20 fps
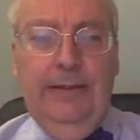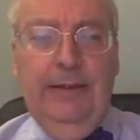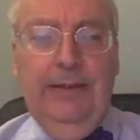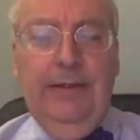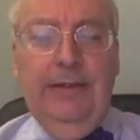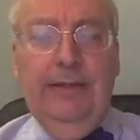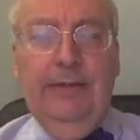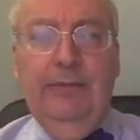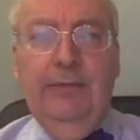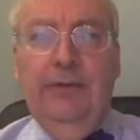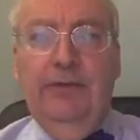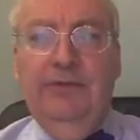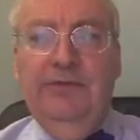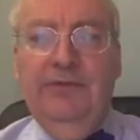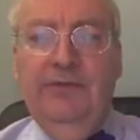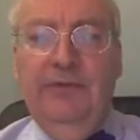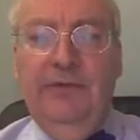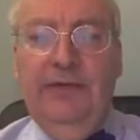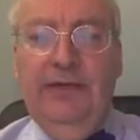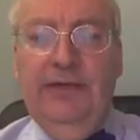
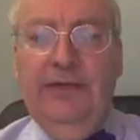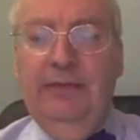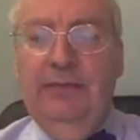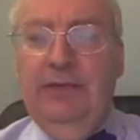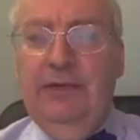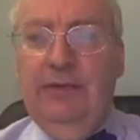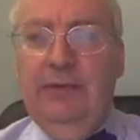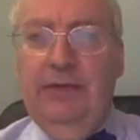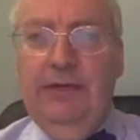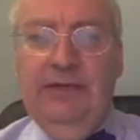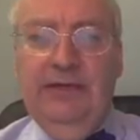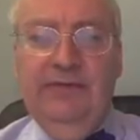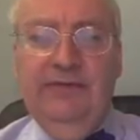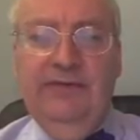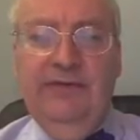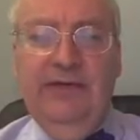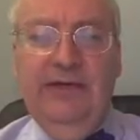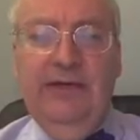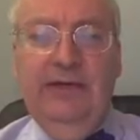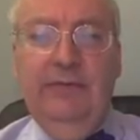Also, they can be quite
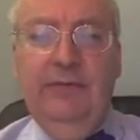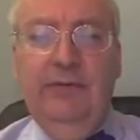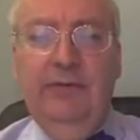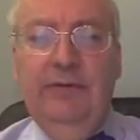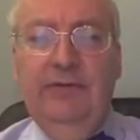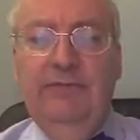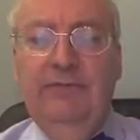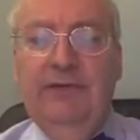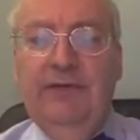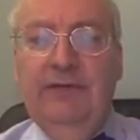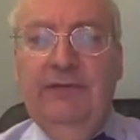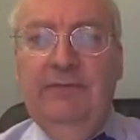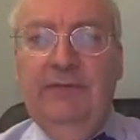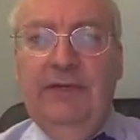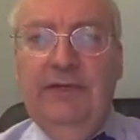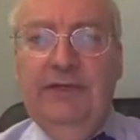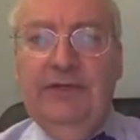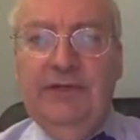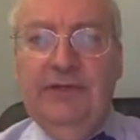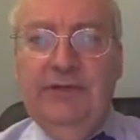excitable and
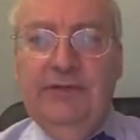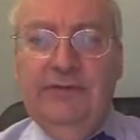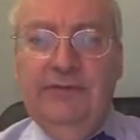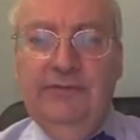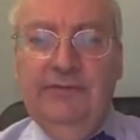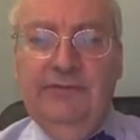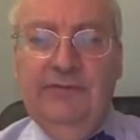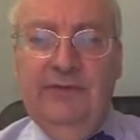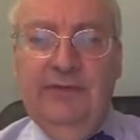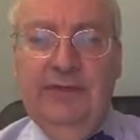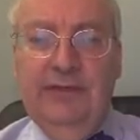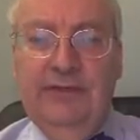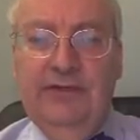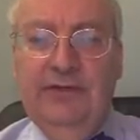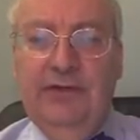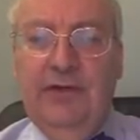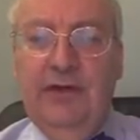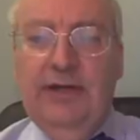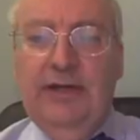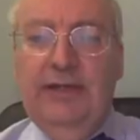vivacious and
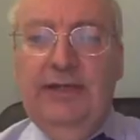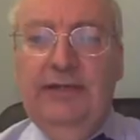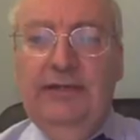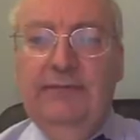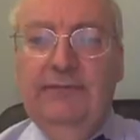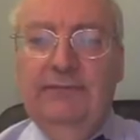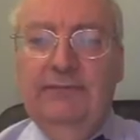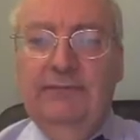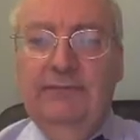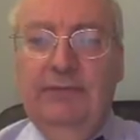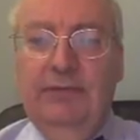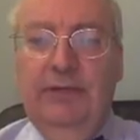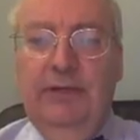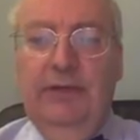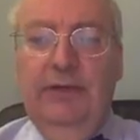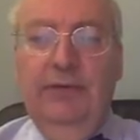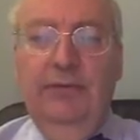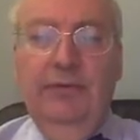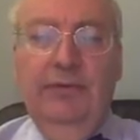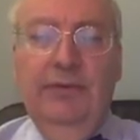talkative,
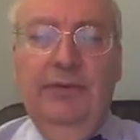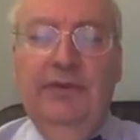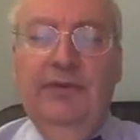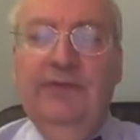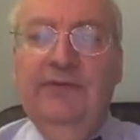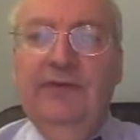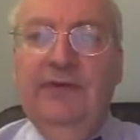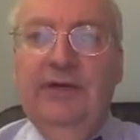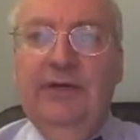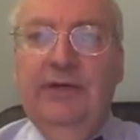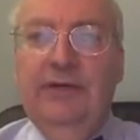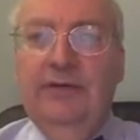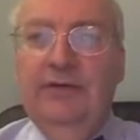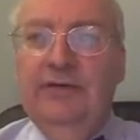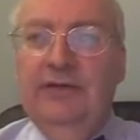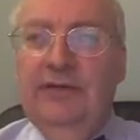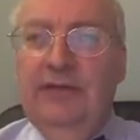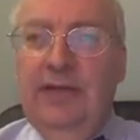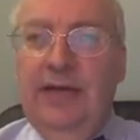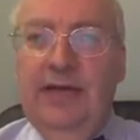with a desire
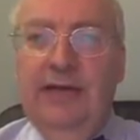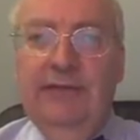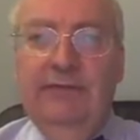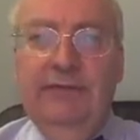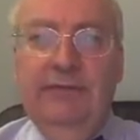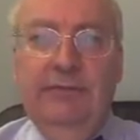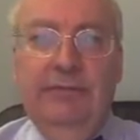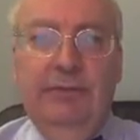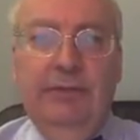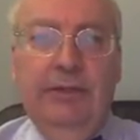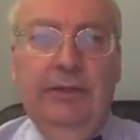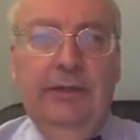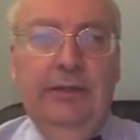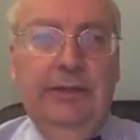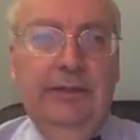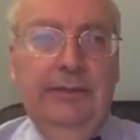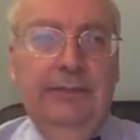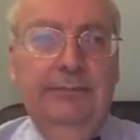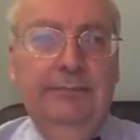to laugh and play.